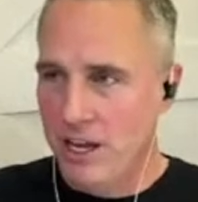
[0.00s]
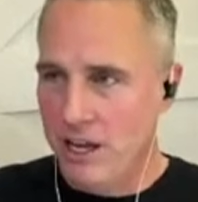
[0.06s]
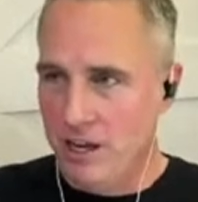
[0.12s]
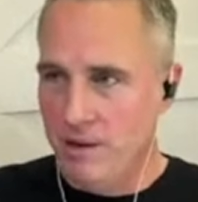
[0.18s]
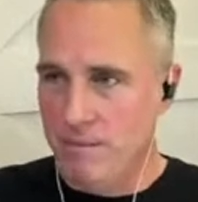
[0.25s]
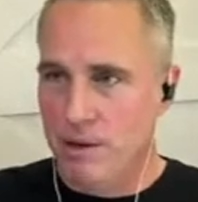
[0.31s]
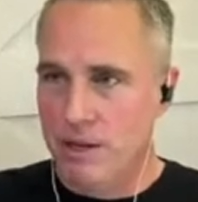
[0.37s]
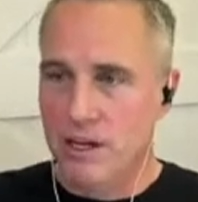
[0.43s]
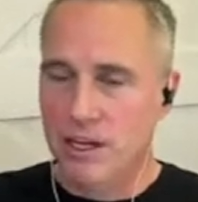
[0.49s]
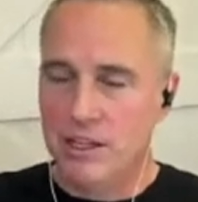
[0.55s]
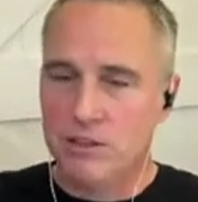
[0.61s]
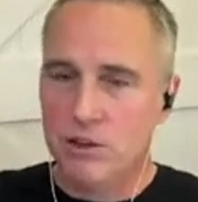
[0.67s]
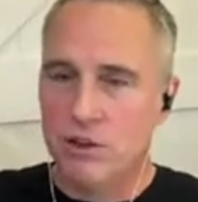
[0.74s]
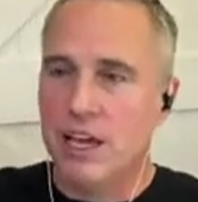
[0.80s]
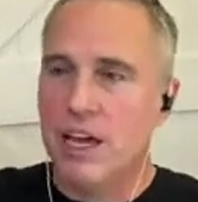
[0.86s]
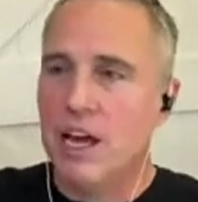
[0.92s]
him,
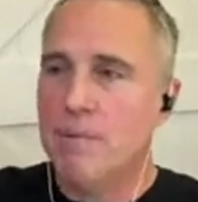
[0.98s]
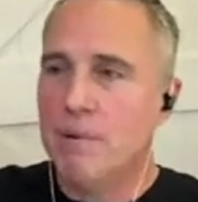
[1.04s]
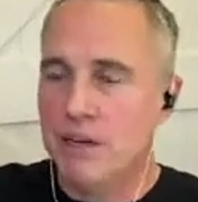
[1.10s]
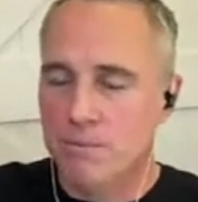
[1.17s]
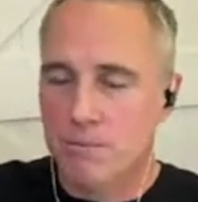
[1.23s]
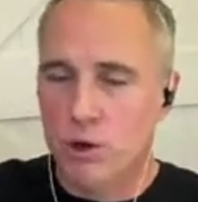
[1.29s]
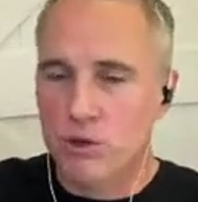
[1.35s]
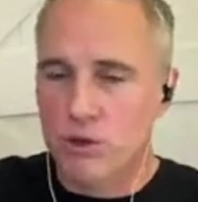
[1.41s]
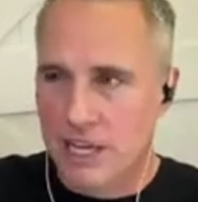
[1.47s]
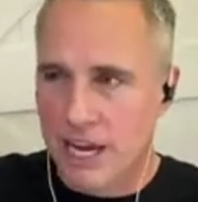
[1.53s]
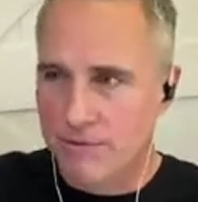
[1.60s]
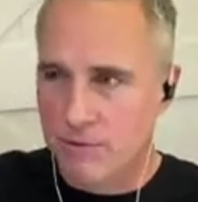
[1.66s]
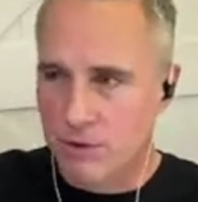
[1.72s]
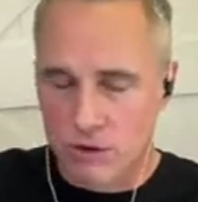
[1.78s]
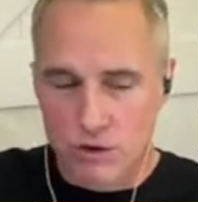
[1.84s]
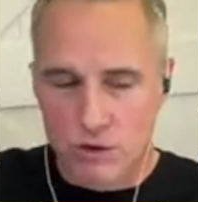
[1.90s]
so they come in
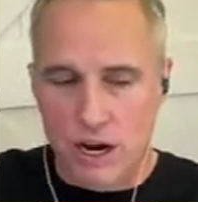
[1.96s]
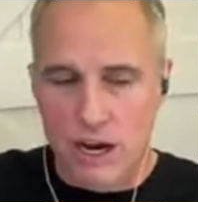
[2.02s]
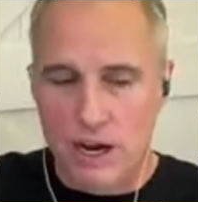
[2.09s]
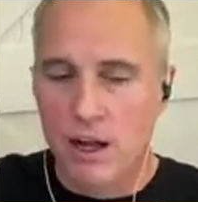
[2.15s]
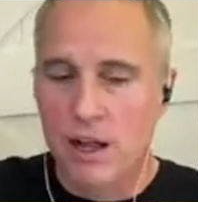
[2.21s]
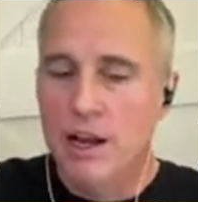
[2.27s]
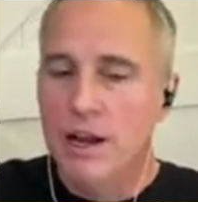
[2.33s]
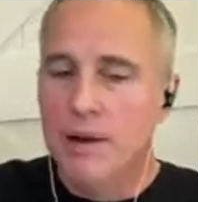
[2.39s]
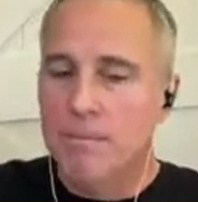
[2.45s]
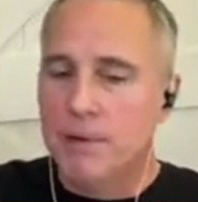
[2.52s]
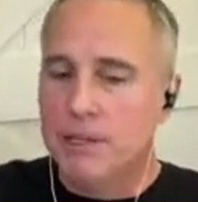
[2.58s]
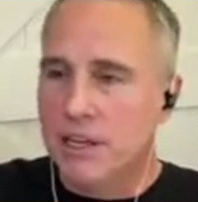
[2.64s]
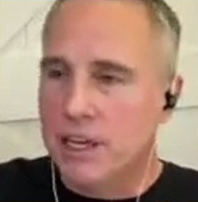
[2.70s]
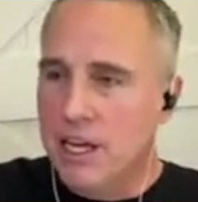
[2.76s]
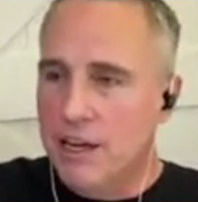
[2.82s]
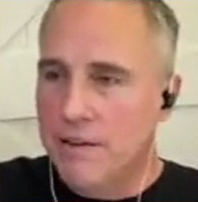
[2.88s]
mostly after the trial,
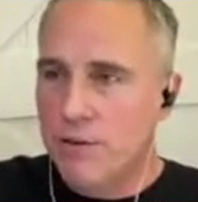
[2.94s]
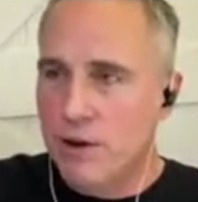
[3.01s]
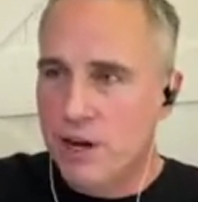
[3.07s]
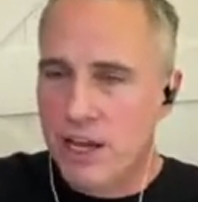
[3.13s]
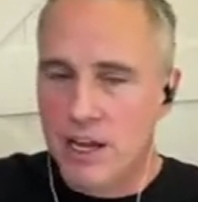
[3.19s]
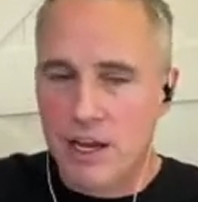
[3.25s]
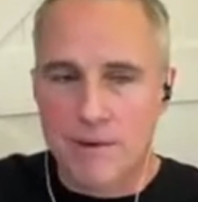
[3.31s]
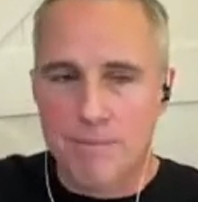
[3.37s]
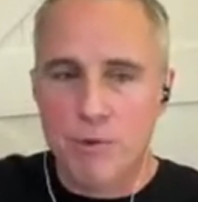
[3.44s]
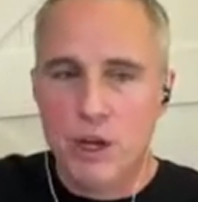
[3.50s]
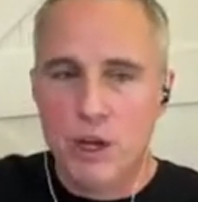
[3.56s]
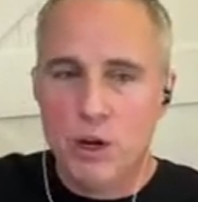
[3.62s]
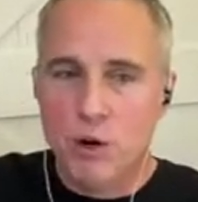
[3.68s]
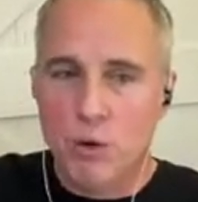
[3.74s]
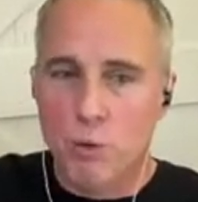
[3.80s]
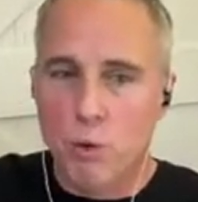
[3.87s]
but the key for him
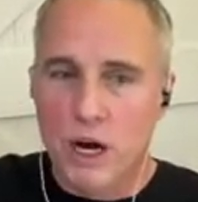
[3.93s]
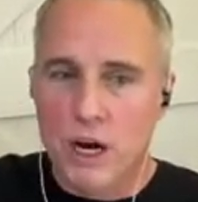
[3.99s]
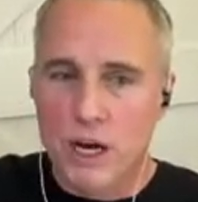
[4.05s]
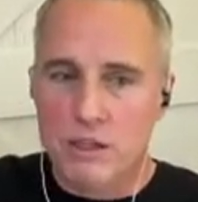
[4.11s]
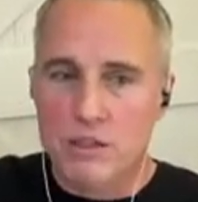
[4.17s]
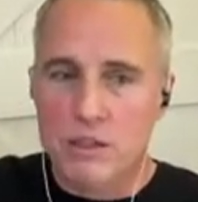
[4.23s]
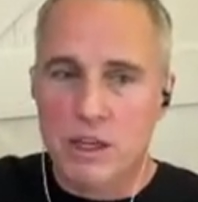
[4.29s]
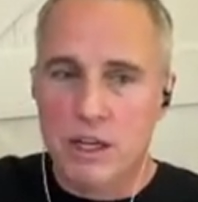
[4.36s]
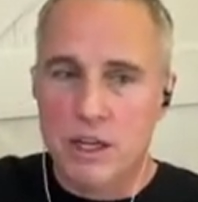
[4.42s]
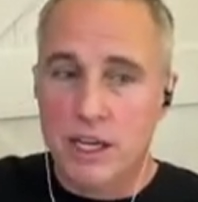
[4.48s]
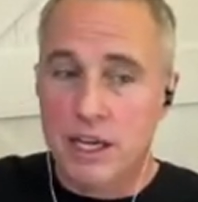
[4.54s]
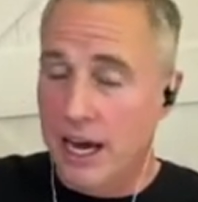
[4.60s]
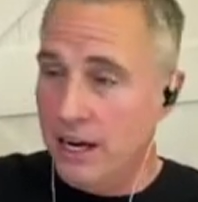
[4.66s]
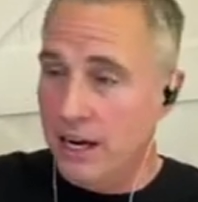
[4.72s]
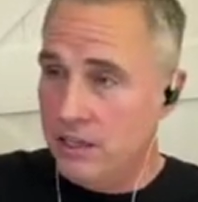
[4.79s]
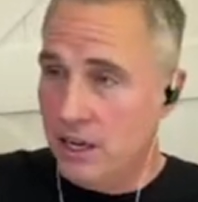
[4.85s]
was
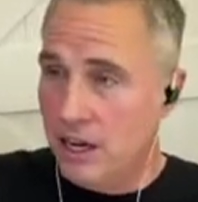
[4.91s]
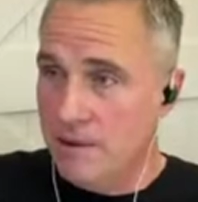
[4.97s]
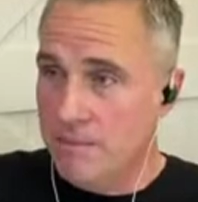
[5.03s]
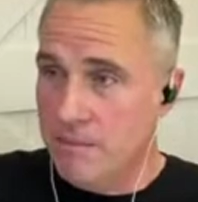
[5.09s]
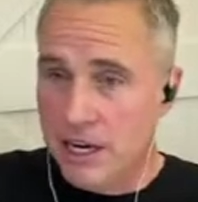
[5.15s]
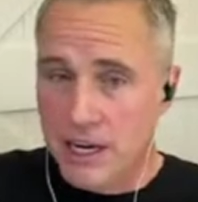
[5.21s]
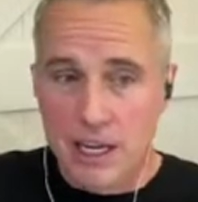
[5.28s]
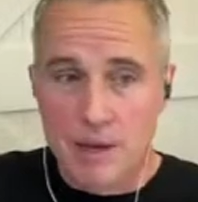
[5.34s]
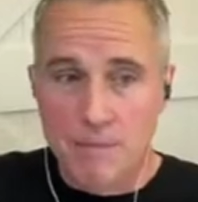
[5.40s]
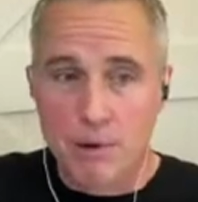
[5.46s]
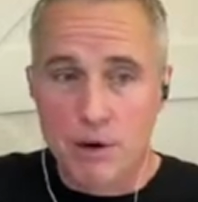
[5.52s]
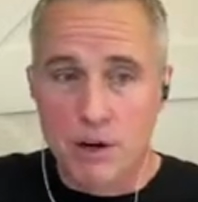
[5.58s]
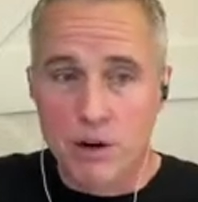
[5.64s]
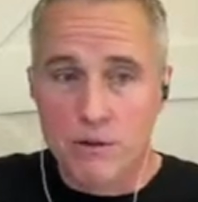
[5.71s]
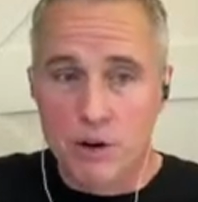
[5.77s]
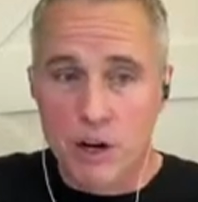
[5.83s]
he had a ton of money. He
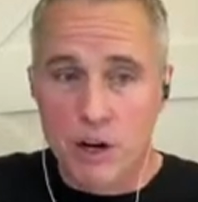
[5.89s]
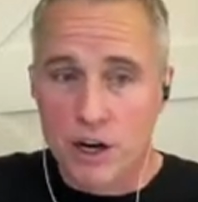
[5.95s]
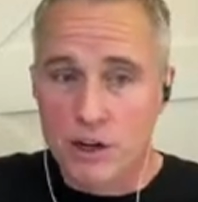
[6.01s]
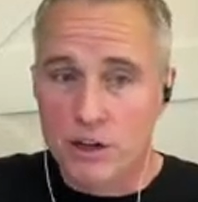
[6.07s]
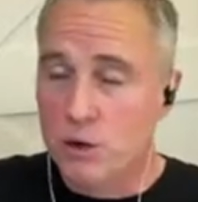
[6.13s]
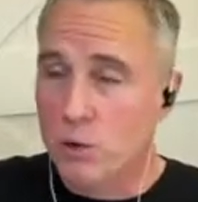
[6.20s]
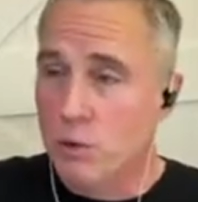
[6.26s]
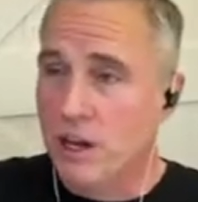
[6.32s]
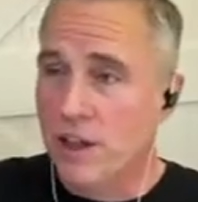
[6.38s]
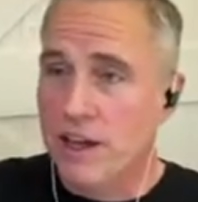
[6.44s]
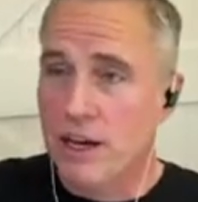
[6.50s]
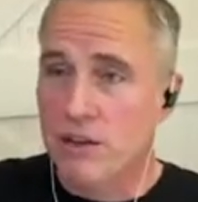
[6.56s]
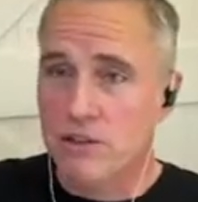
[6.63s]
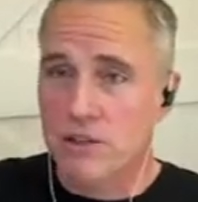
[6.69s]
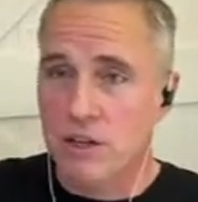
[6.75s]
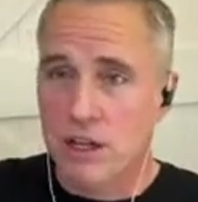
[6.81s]
put over
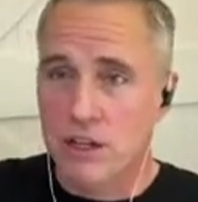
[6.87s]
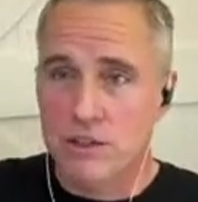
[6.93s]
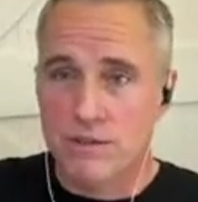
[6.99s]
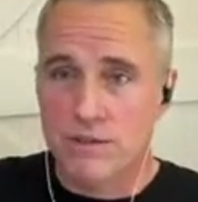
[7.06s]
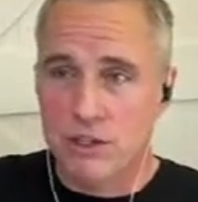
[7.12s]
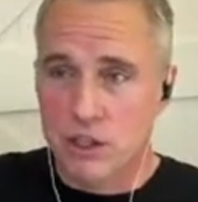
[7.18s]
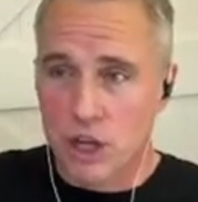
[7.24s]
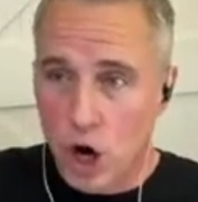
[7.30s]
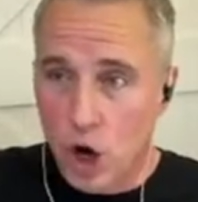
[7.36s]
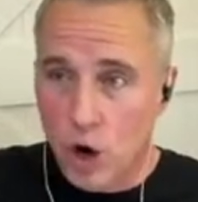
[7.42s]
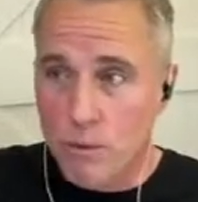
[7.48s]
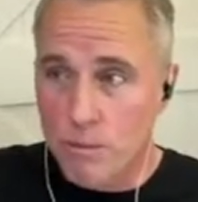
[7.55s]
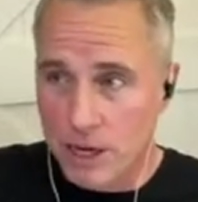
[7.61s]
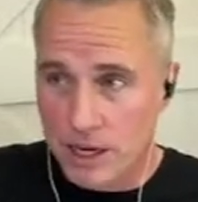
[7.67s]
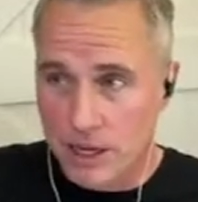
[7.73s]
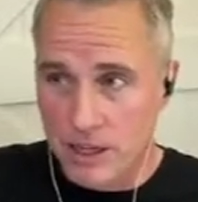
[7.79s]
$120,000 of his
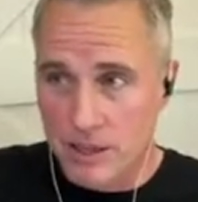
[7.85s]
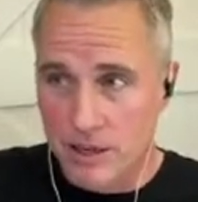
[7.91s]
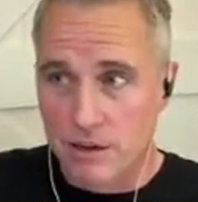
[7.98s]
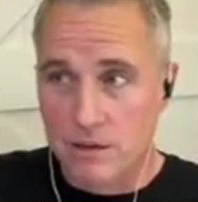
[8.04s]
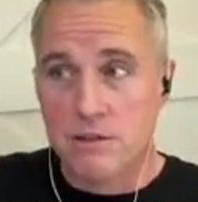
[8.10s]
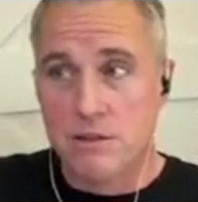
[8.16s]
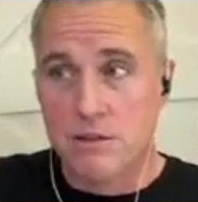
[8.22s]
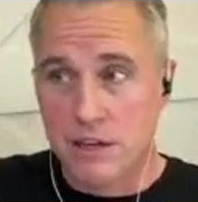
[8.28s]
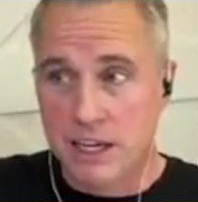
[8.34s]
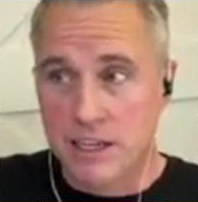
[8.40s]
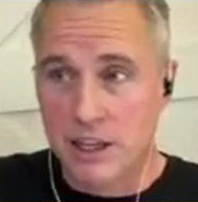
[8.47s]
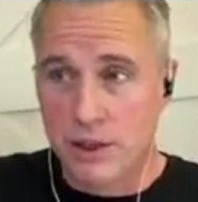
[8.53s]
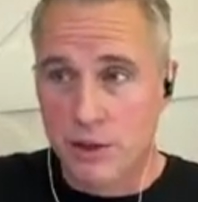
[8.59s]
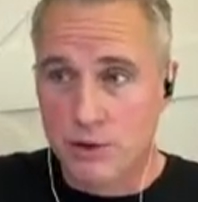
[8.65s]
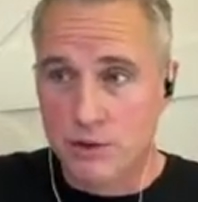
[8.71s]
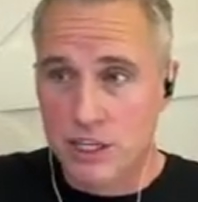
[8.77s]
own money in there,
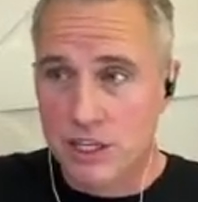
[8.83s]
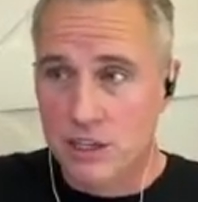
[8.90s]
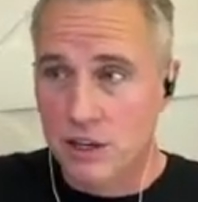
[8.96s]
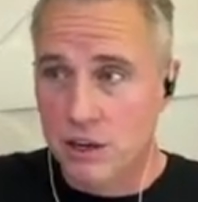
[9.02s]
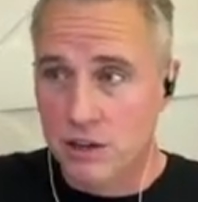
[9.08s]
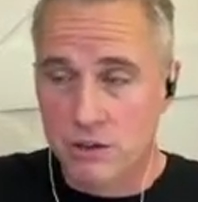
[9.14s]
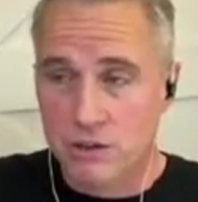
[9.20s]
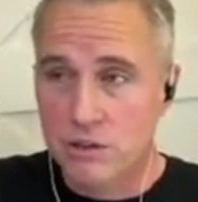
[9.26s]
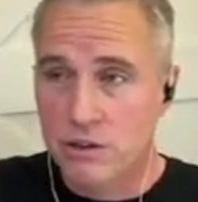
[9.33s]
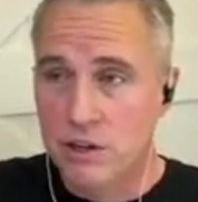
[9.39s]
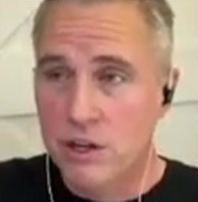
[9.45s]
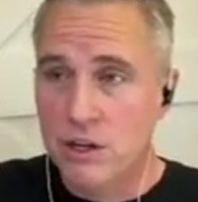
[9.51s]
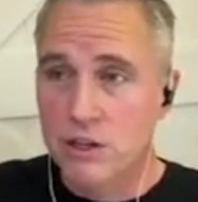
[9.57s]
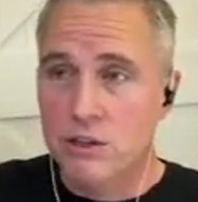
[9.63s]
1913 dollars.